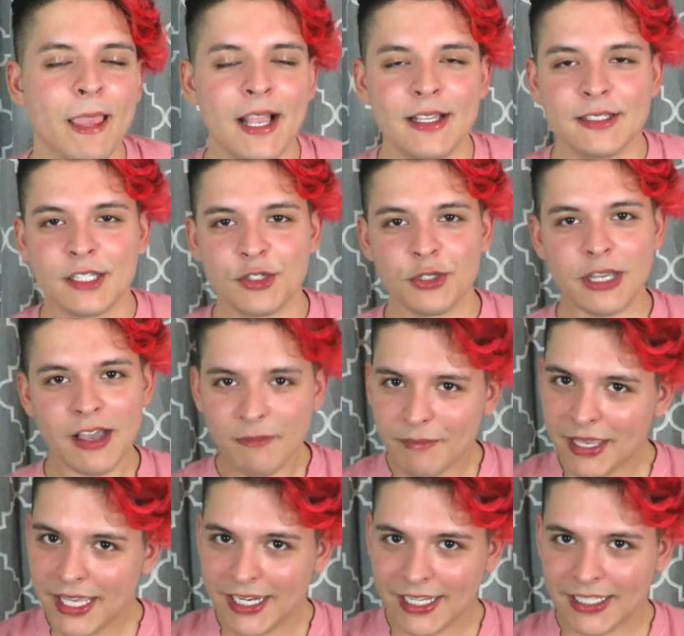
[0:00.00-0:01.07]
Since you have
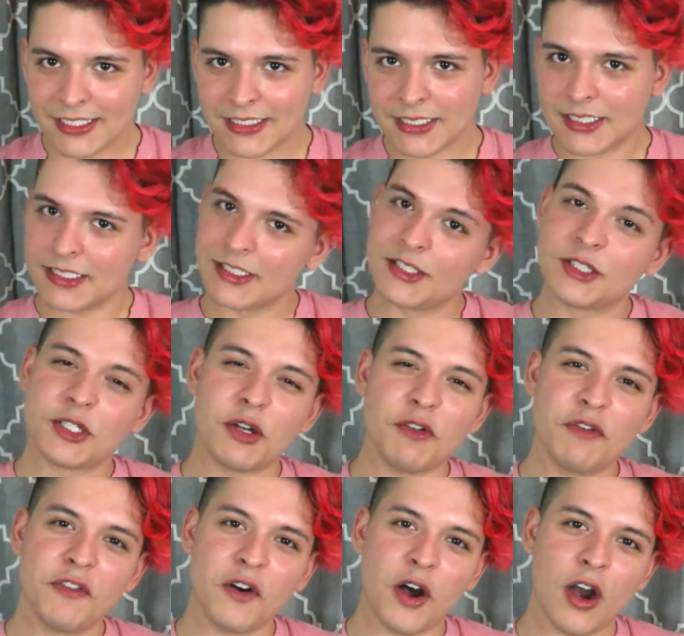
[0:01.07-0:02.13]
made it so
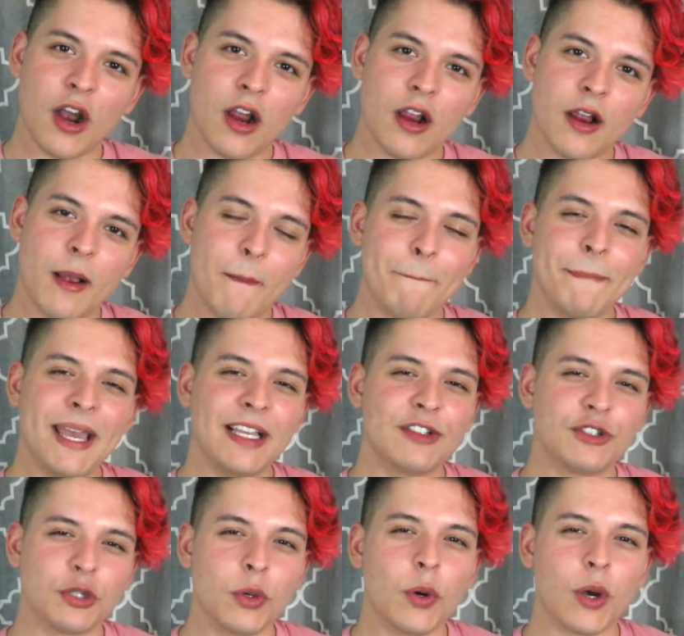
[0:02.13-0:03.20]
far, make
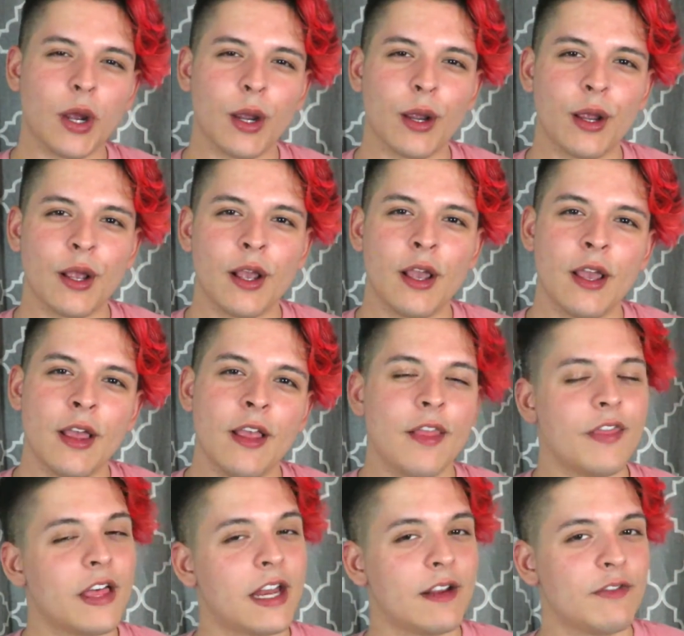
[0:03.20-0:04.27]
sure
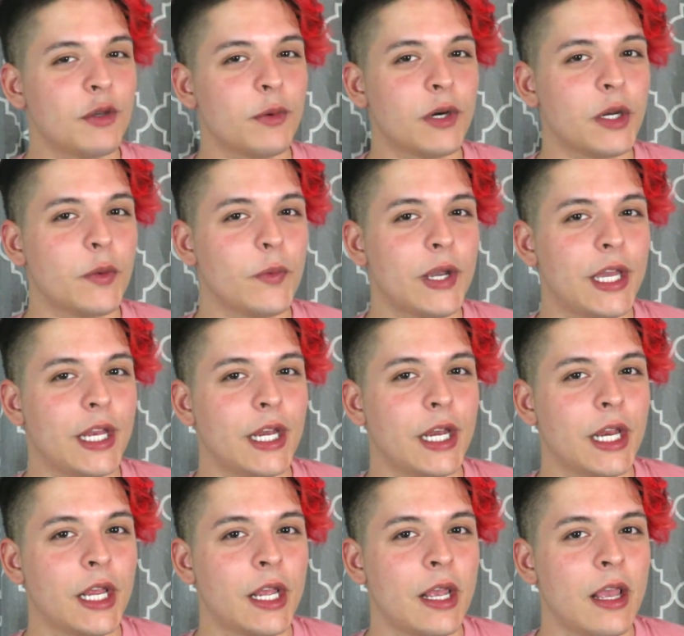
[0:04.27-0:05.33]
that if you want to win,
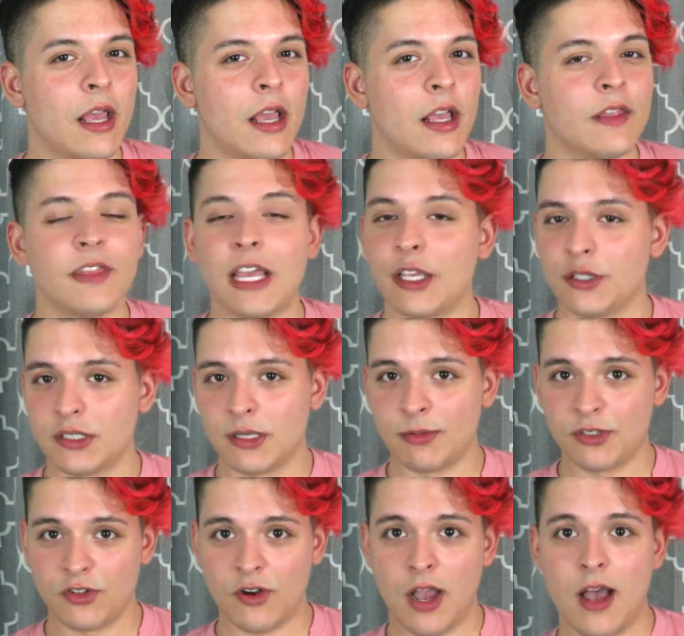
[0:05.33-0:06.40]
that you
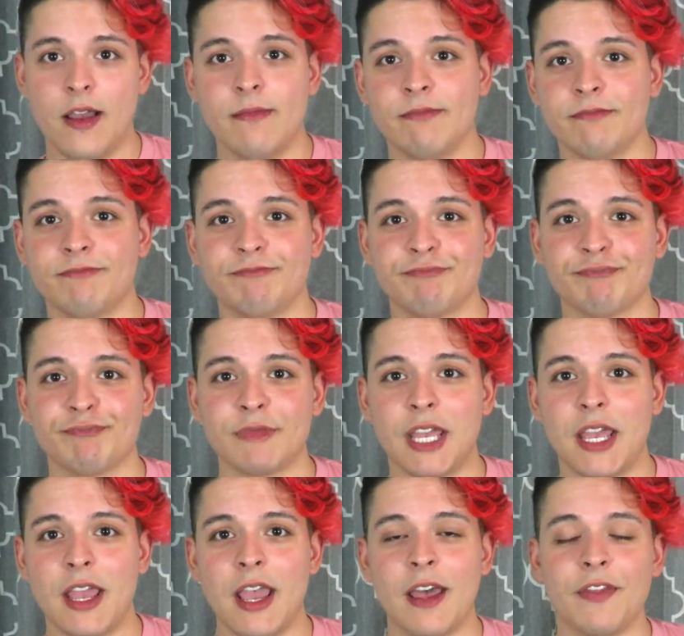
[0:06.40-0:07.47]
subscribe
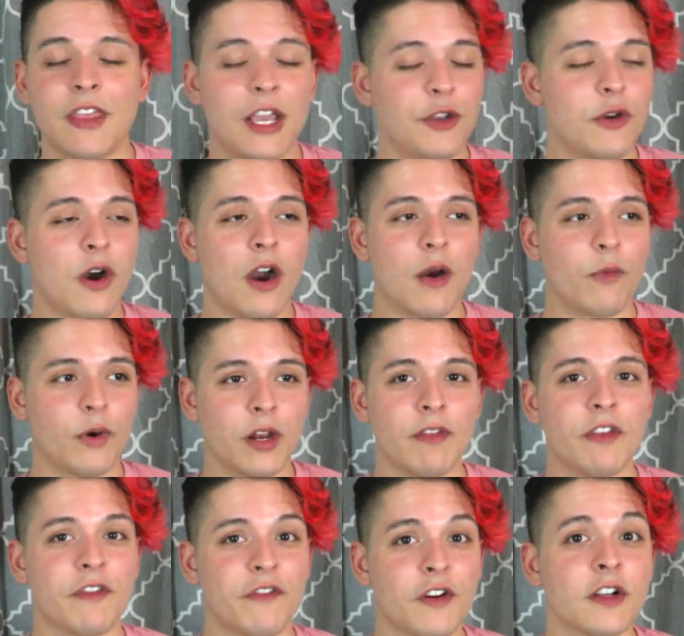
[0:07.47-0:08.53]
and that you are one of
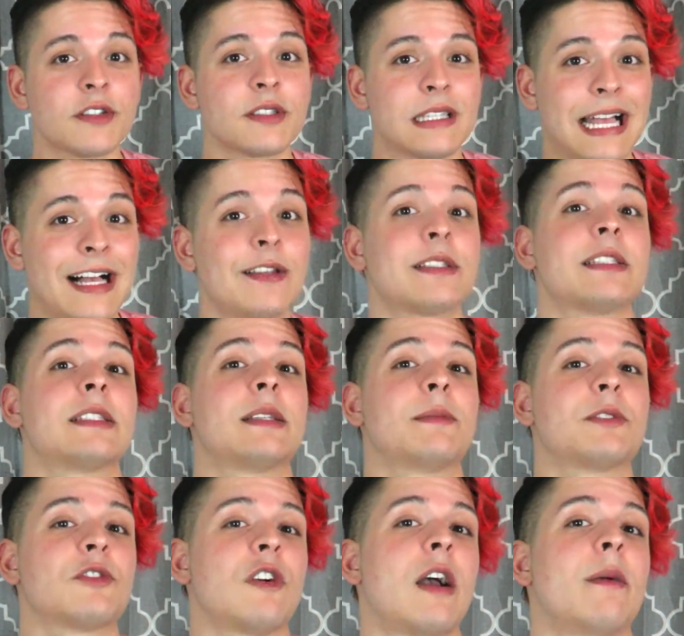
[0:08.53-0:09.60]
the first thousand
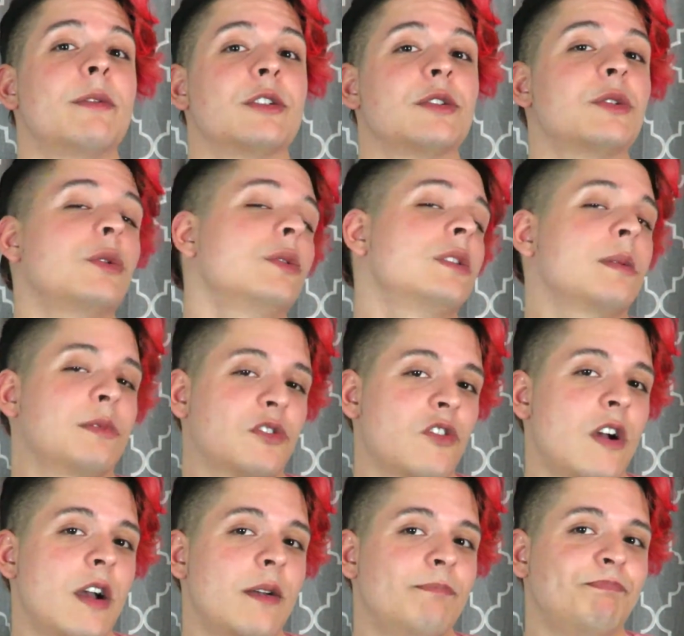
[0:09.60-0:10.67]
subscribers to
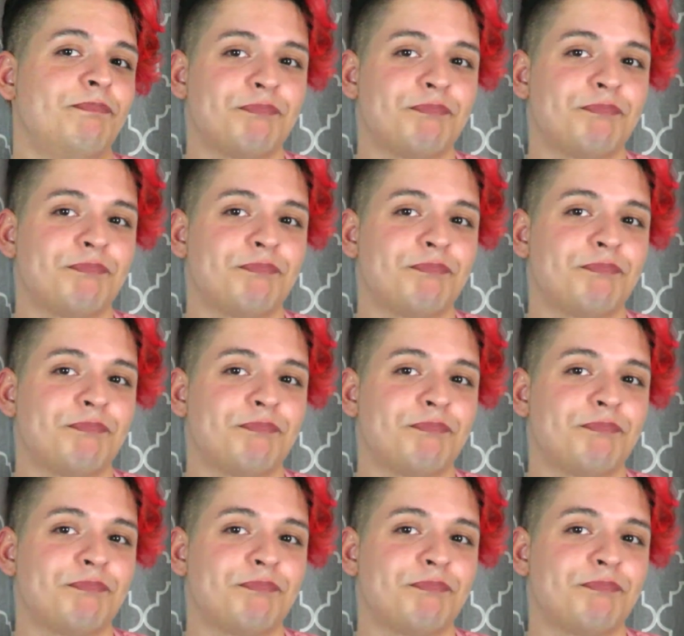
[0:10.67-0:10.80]
subscribe.